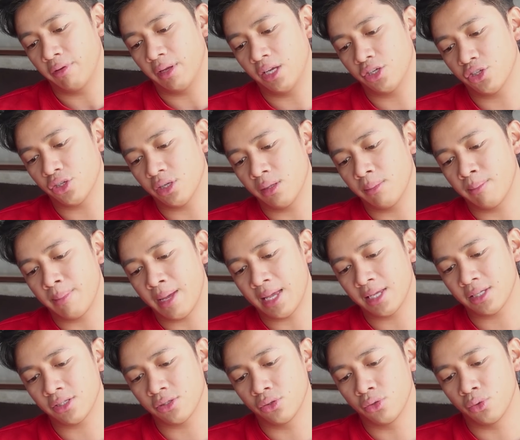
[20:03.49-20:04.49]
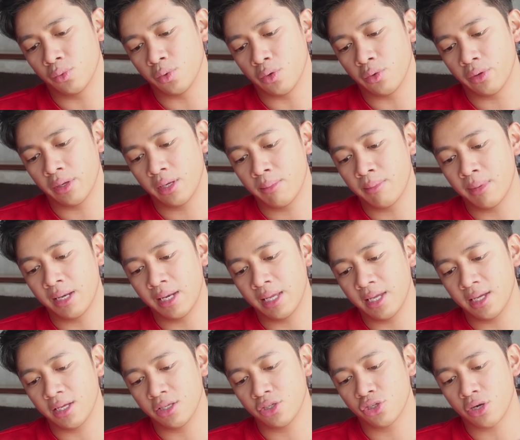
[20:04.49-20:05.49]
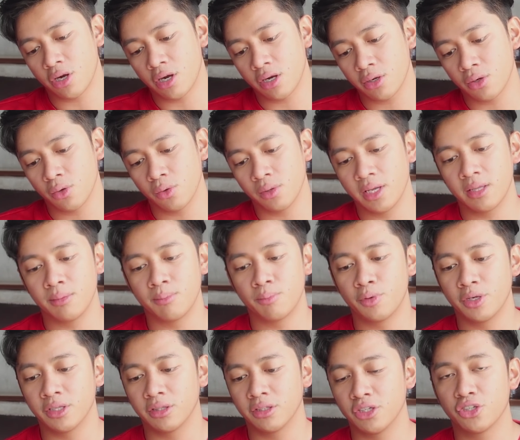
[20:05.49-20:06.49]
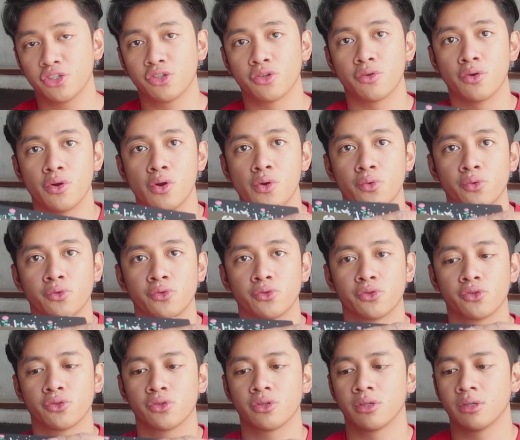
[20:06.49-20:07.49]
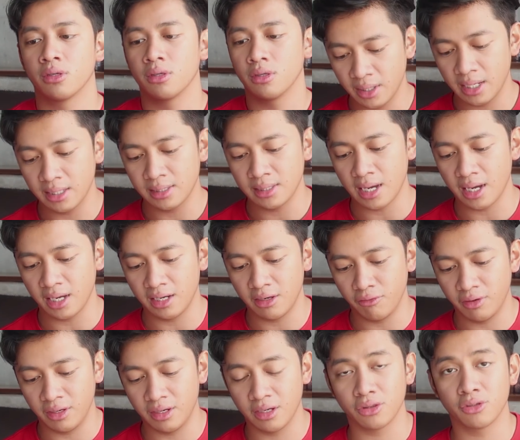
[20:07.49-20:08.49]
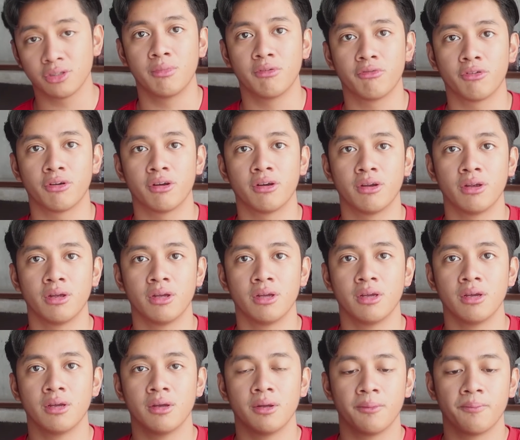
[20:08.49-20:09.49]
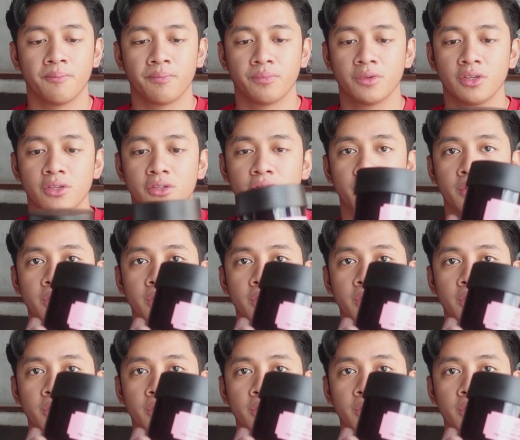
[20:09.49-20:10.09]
Facial Mask Duo, Himalayan Charcoal and British Rose. Bigay sa akin ni Vina to before. This